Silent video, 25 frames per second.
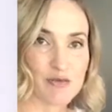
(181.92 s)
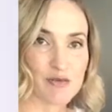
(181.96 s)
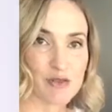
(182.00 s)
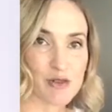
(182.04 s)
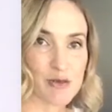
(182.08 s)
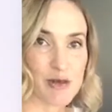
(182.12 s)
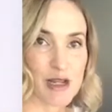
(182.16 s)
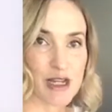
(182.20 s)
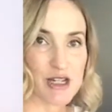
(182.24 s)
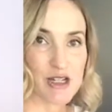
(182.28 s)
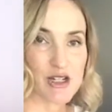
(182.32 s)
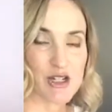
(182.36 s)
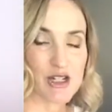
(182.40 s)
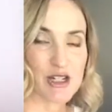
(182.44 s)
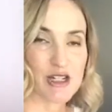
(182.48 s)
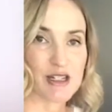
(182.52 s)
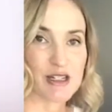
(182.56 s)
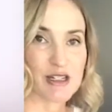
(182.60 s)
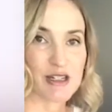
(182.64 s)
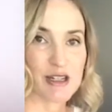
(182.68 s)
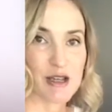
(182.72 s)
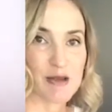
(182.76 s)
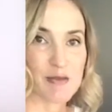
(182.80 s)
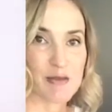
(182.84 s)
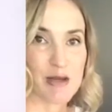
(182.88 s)

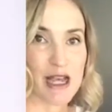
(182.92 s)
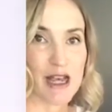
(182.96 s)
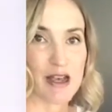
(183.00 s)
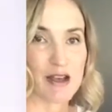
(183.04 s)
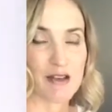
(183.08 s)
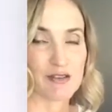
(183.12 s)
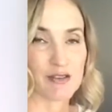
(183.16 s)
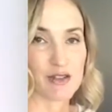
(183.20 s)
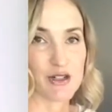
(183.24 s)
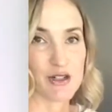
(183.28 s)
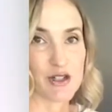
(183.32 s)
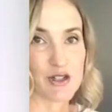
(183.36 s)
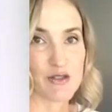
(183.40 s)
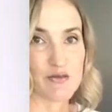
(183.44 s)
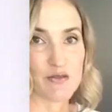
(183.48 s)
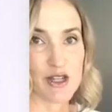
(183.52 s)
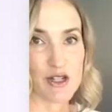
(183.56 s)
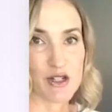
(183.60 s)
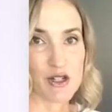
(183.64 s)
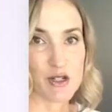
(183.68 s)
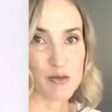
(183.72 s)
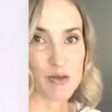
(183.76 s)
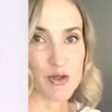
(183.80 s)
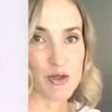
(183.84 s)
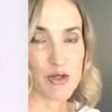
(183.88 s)
information about fruits and
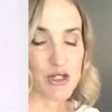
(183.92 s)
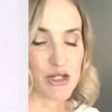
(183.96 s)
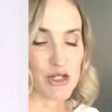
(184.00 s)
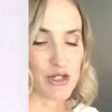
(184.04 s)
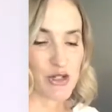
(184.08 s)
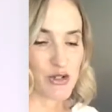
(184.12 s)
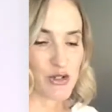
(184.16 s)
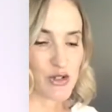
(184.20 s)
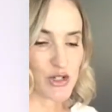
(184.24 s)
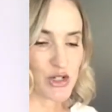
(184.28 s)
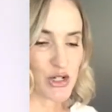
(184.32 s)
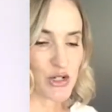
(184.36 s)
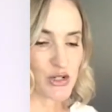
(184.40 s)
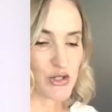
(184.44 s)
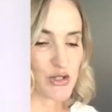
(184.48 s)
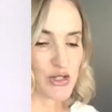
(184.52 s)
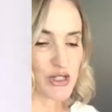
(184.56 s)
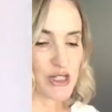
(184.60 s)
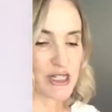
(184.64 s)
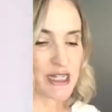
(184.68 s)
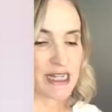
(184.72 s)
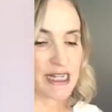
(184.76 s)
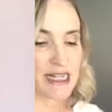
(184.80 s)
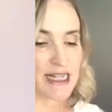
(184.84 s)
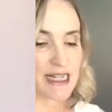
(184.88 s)
vegetables in your
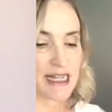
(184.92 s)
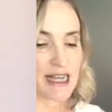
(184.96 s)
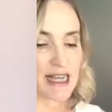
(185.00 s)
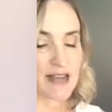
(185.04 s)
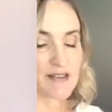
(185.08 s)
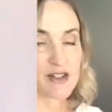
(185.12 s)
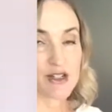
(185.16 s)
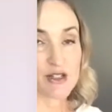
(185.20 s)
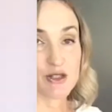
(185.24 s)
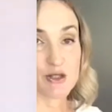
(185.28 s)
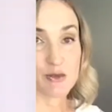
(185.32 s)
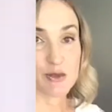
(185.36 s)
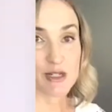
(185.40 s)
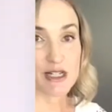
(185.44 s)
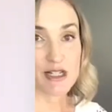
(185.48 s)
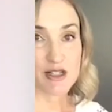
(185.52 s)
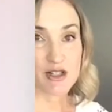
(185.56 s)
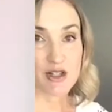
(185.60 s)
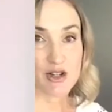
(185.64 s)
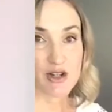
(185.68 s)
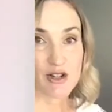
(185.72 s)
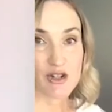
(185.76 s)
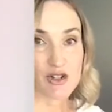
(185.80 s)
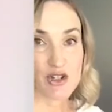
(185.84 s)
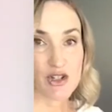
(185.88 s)
juice, I've done the
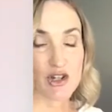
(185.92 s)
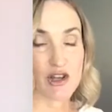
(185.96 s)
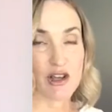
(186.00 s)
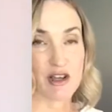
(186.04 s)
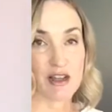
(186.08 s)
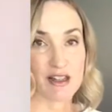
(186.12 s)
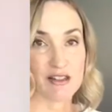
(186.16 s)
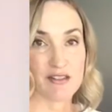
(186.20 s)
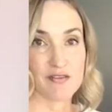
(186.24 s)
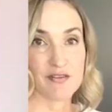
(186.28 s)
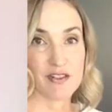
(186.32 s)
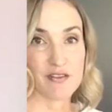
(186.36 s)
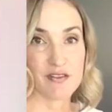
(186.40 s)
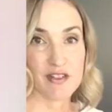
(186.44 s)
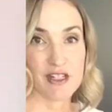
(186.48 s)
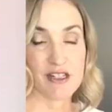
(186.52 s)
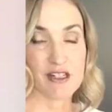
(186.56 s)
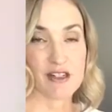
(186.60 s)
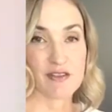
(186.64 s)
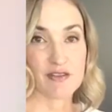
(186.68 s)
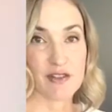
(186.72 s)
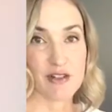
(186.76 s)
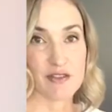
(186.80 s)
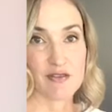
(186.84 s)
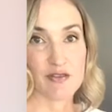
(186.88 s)
research on 50
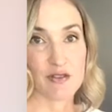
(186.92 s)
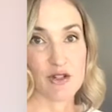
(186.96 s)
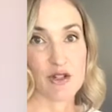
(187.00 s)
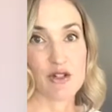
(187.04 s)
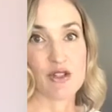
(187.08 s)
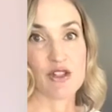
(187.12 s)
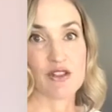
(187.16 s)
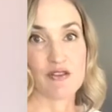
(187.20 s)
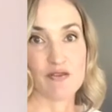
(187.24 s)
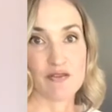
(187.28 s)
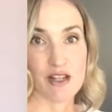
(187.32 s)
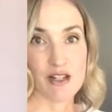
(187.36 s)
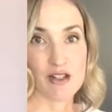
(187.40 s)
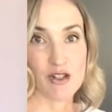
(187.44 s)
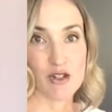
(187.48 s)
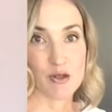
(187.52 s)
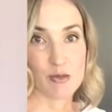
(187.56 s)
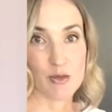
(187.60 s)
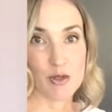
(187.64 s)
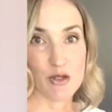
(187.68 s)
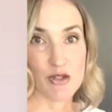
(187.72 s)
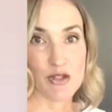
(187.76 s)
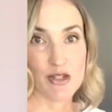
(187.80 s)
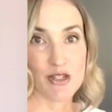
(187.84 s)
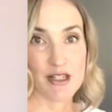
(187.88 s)
different fruits and
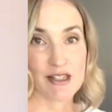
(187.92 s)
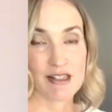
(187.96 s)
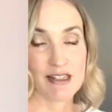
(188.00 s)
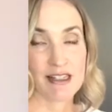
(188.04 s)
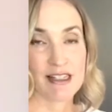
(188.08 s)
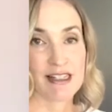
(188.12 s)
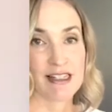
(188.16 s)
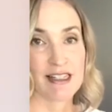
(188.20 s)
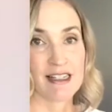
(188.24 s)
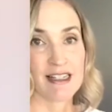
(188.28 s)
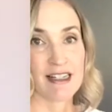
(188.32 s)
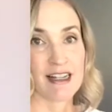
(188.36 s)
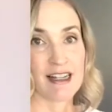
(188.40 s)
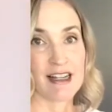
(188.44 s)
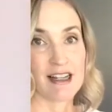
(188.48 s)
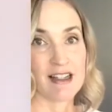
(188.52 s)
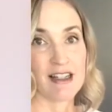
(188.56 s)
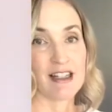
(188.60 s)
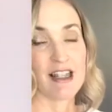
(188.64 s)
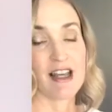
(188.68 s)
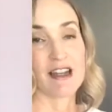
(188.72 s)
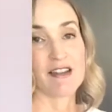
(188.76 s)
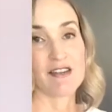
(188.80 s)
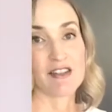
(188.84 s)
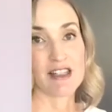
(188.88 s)
vegetables, a
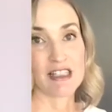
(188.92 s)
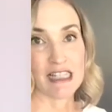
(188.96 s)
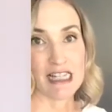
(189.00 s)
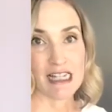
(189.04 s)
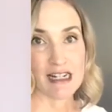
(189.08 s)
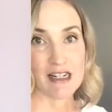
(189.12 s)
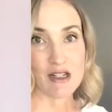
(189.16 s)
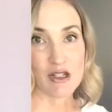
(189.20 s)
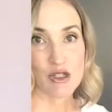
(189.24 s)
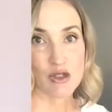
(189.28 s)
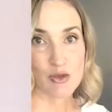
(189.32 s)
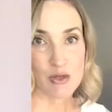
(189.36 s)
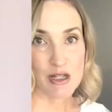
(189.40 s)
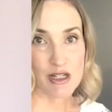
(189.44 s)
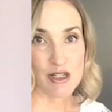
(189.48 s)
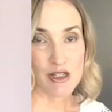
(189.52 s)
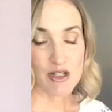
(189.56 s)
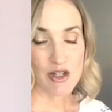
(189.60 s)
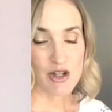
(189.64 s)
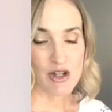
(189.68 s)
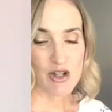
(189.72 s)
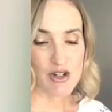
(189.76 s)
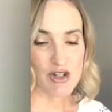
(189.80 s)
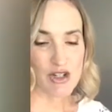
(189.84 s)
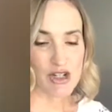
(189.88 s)
lot of the latest
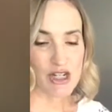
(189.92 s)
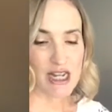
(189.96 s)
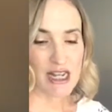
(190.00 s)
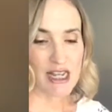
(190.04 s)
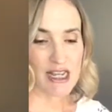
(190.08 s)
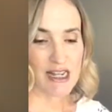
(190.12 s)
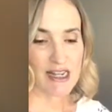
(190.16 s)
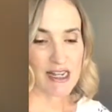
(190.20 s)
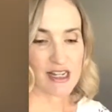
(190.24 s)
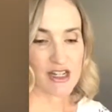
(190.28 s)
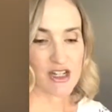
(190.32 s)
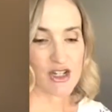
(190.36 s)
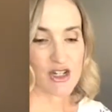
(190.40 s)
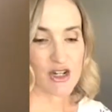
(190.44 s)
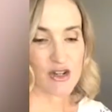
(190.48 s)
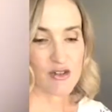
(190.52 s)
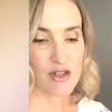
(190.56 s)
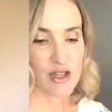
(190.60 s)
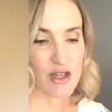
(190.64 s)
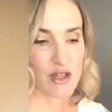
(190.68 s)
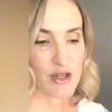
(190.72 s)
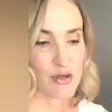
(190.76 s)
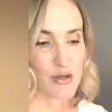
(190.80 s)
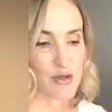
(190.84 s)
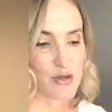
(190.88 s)
research, and I share
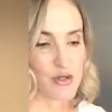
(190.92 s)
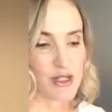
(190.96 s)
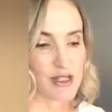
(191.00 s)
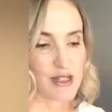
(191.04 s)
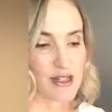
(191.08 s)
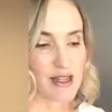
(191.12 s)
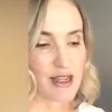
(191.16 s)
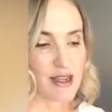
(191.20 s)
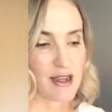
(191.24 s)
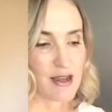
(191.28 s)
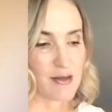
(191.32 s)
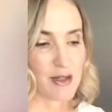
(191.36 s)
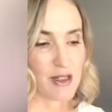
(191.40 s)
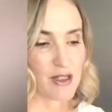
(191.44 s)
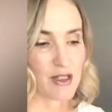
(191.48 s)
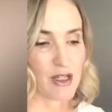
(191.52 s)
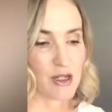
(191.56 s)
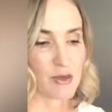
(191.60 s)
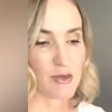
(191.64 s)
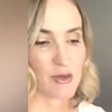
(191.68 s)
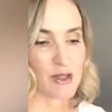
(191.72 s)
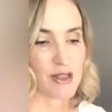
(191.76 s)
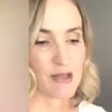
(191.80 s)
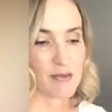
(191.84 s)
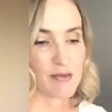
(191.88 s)
those
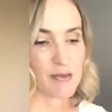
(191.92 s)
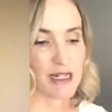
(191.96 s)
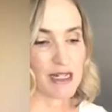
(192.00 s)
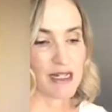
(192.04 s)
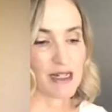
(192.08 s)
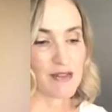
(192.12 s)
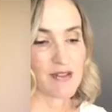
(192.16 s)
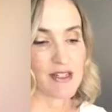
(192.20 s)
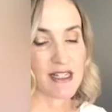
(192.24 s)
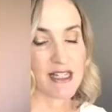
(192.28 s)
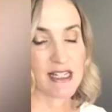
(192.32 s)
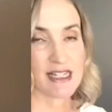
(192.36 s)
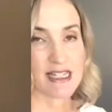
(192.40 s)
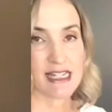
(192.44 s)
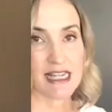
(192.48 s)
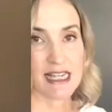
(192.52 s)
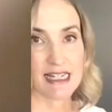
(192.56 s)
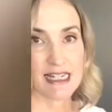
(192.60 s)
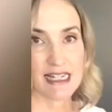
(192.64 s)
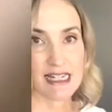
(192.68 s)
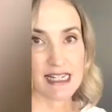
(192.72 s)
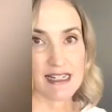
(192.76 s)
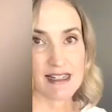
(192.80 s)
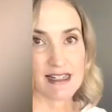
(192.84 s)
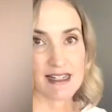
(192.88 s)
along with many of the
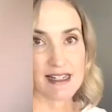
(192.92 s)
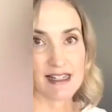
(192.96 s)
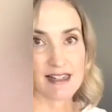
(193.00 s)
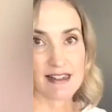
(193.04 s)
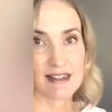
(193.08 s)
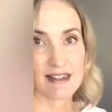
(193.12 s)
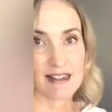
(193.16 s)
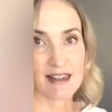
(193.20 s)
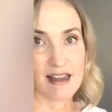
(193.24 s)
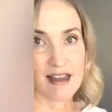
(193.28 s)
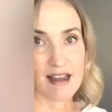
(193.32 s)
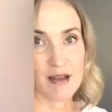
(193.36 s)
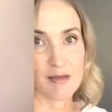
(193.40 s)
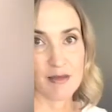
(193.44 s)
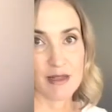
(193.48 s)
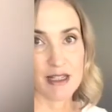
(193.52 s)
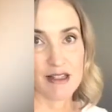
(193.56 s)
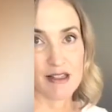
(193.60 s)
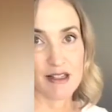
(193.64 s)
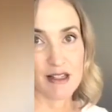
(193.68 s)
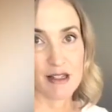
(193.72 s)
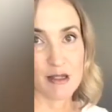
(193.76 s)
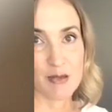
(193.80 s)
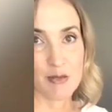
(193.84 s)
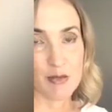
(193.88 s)
studies
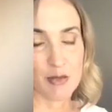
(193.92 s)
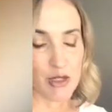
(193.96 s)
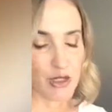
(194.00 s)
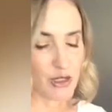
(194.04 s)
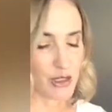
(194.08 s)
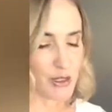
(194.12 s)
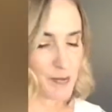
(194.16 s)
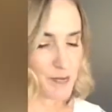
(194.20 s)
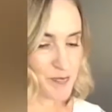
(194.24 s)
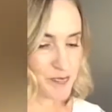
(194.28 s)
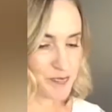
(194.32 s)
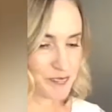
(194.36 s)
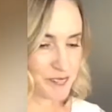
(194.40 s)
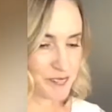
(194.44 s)
in this book.